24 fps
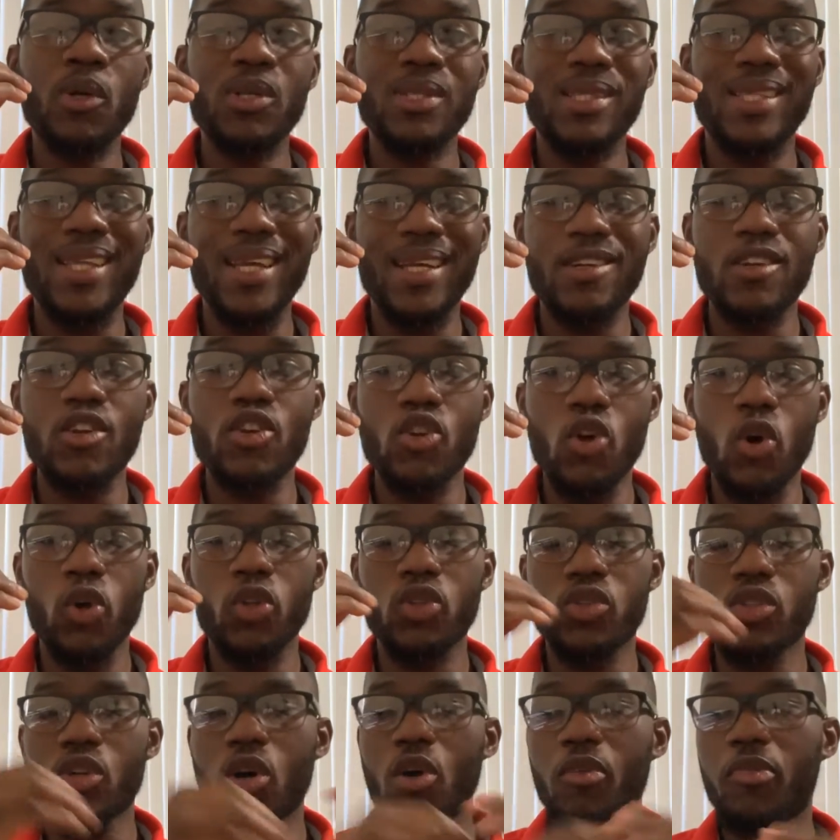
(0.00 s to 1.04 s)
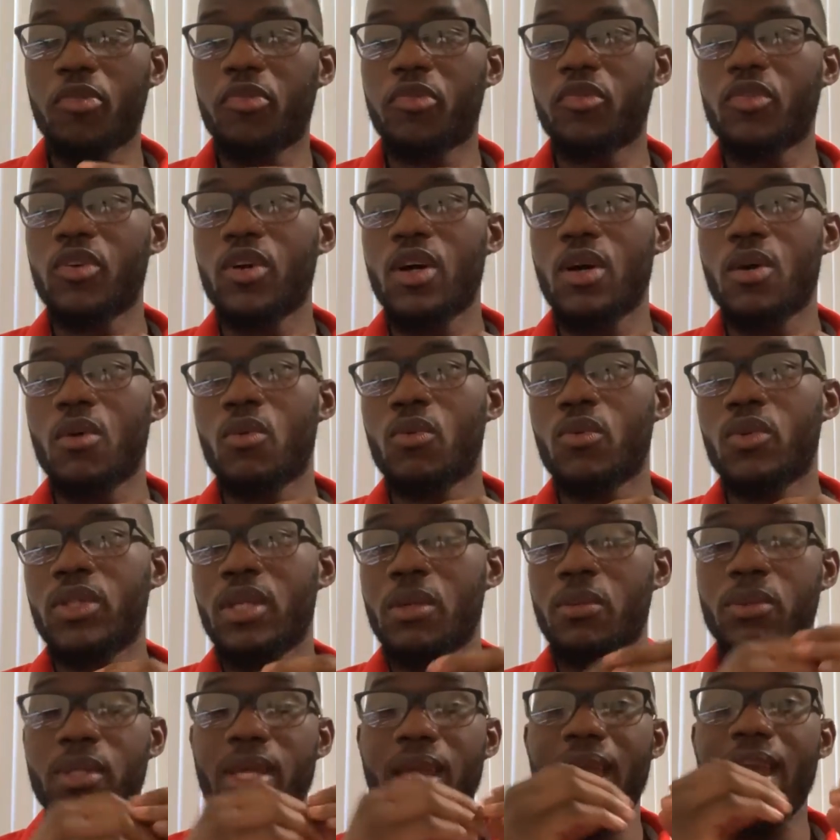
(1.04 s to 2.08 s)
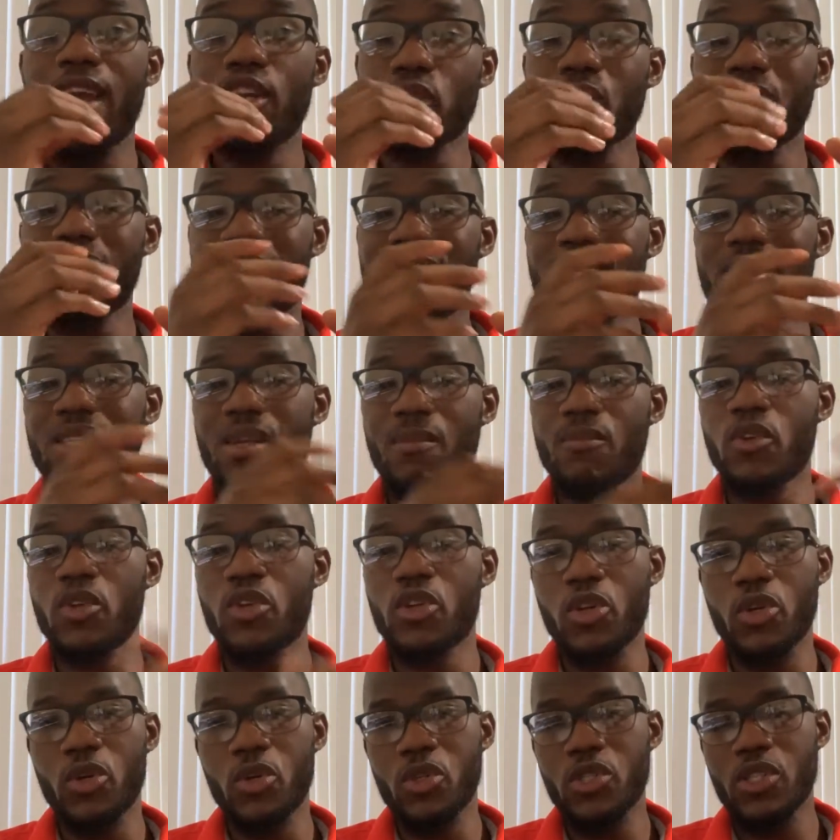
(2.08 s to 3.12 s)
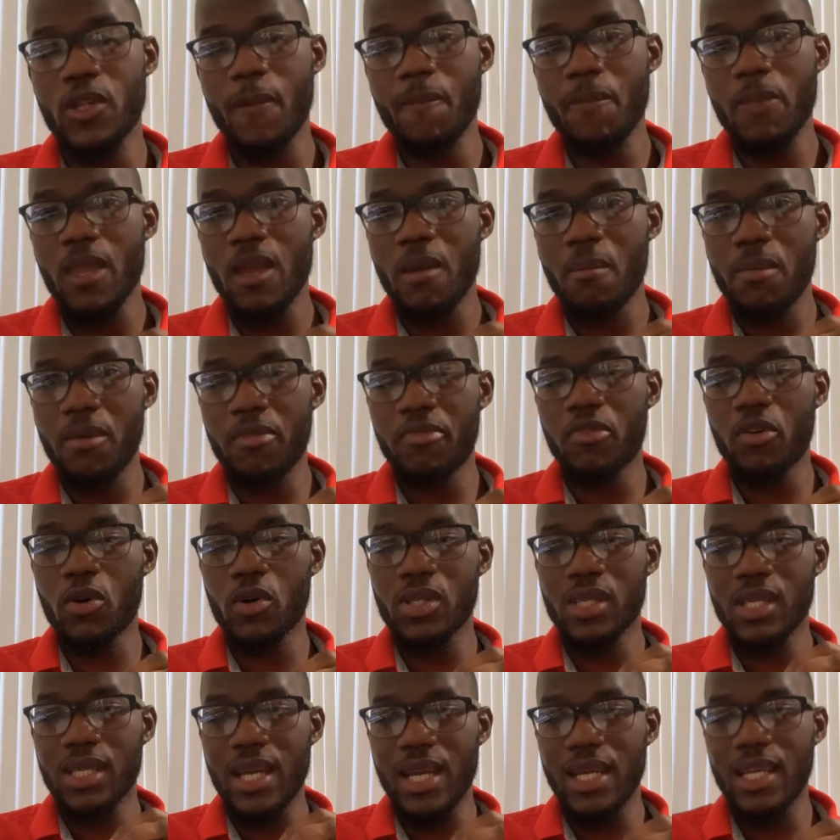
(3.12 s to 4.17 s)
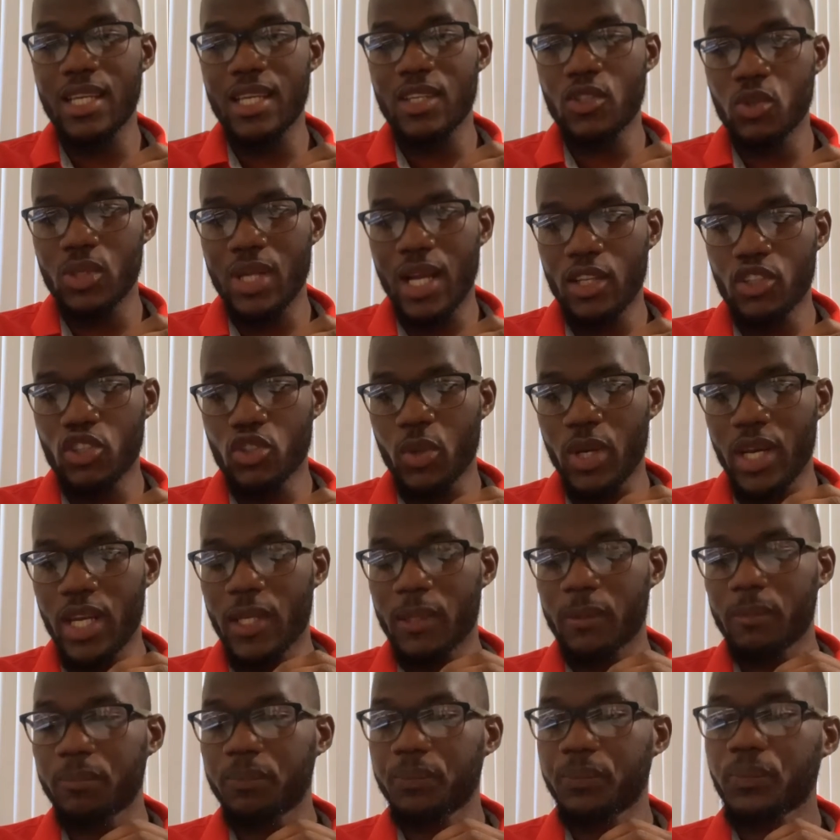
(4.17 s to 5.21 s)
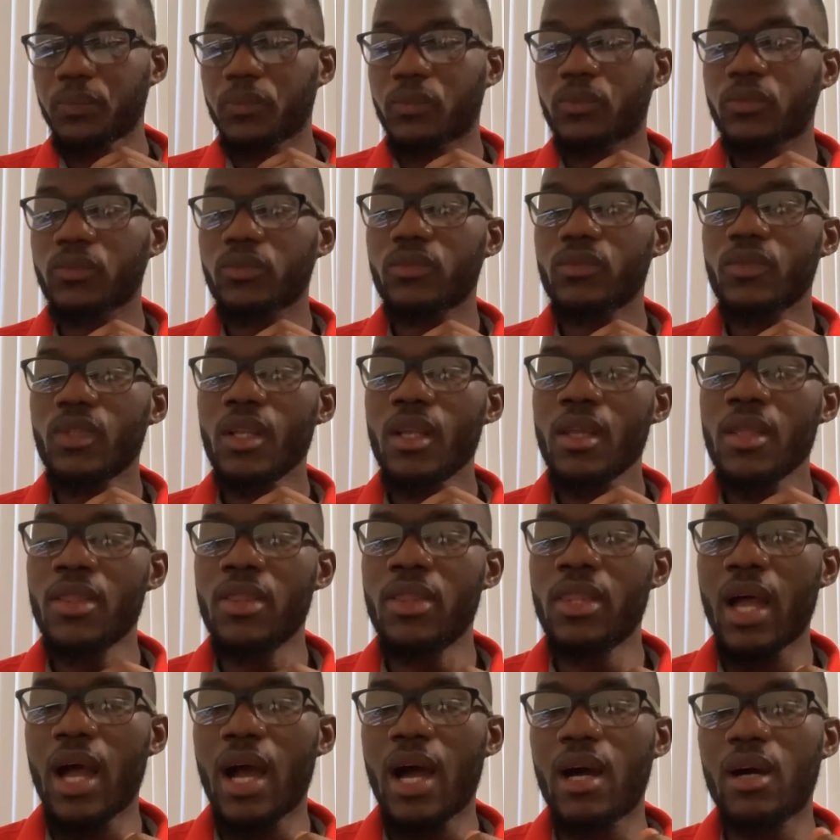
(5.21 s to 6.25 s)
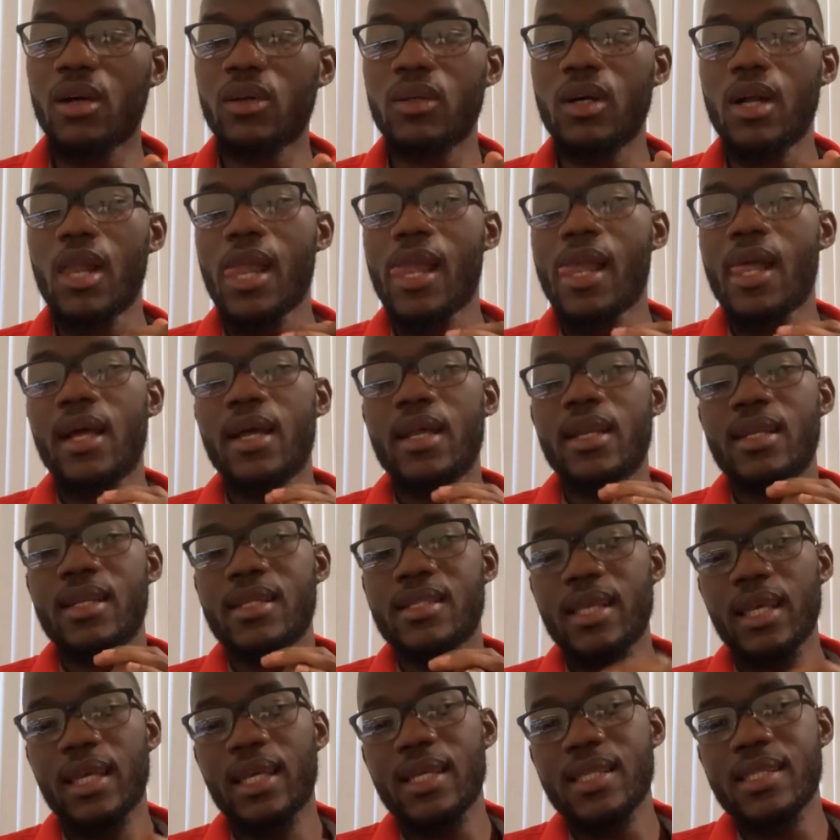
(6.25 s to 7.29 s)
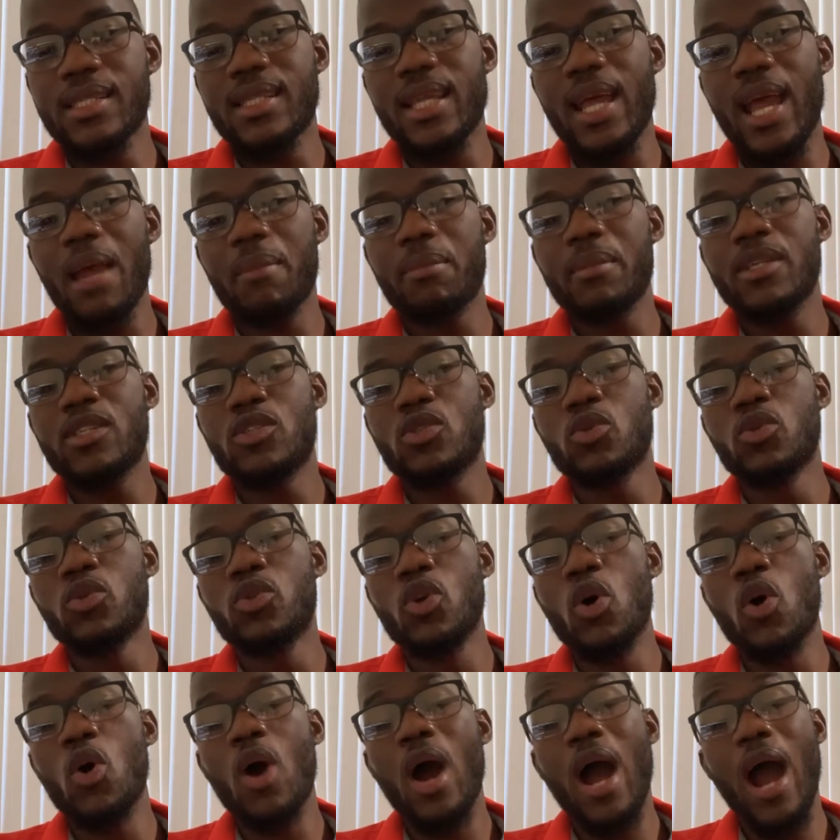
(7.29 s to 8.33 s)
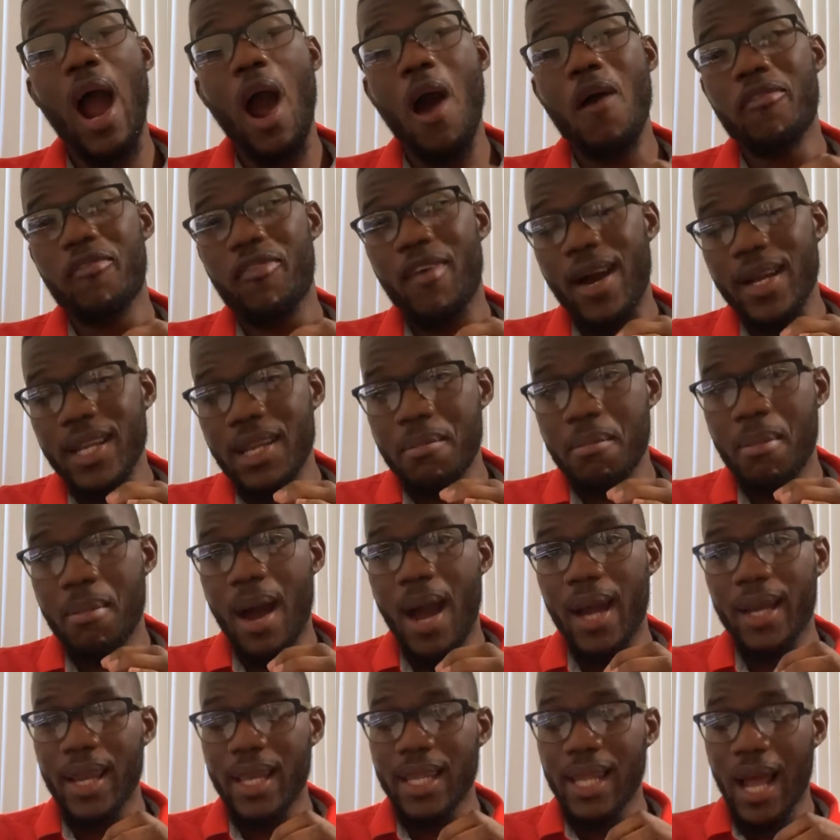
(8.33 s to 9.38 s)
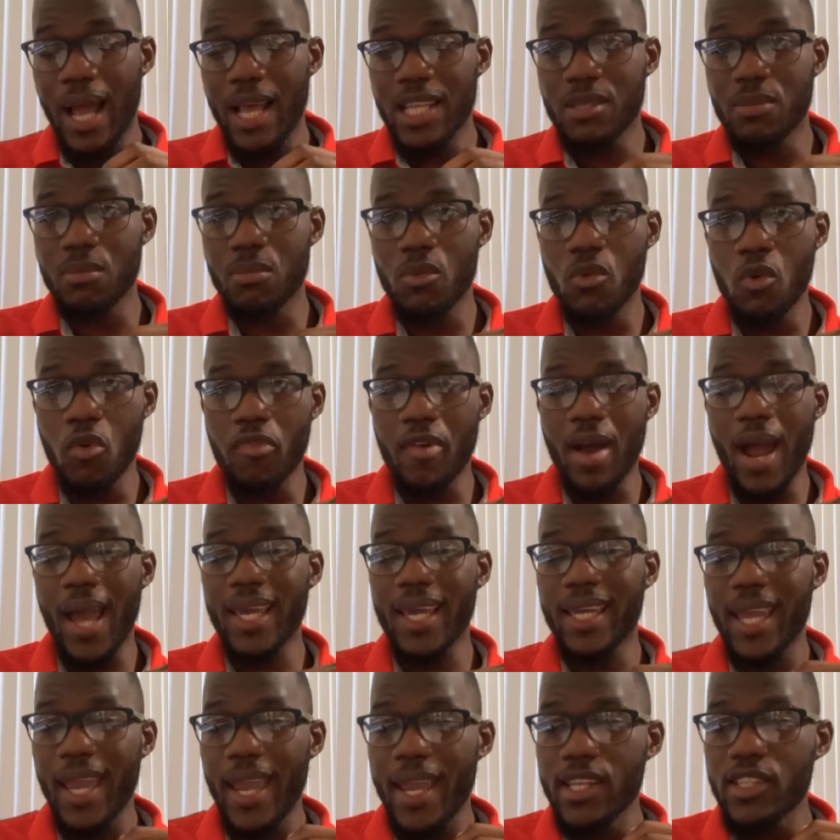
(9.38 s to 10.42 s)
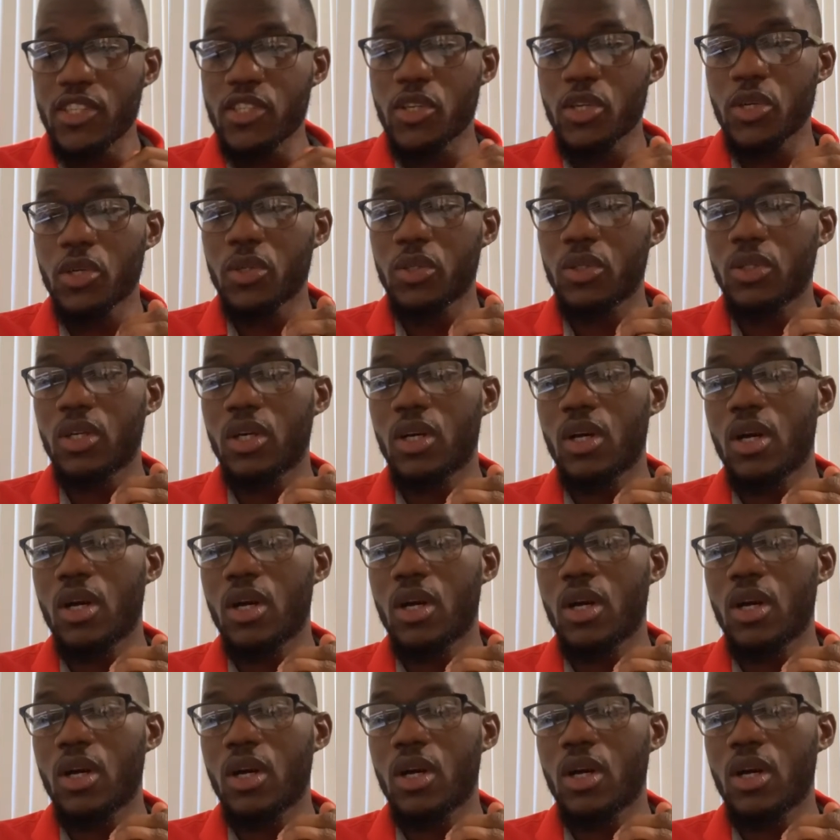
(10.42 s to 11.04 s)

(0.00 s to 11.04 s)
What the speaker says: take note of the entry system you use before getting into that trade. Now, the second step is to know how far the market has moved against you